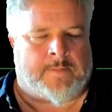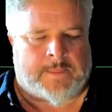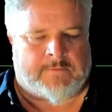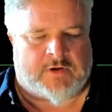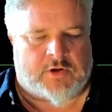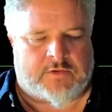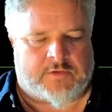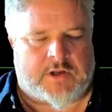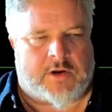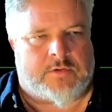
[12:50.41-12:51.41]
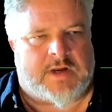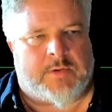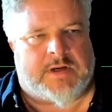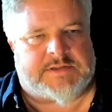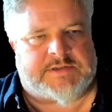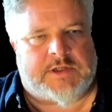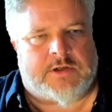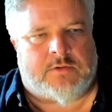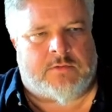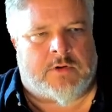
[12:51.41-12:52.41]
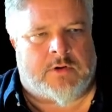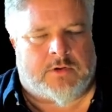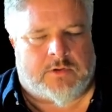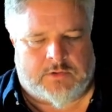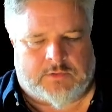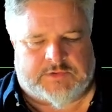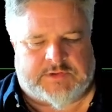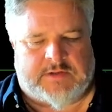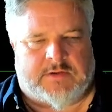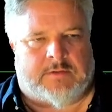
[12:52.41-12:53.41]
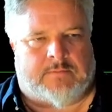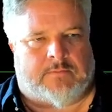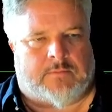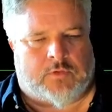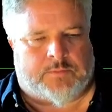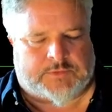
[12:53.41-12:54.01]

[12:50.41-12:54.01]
I look at the code now in SEU, you can see that, oops,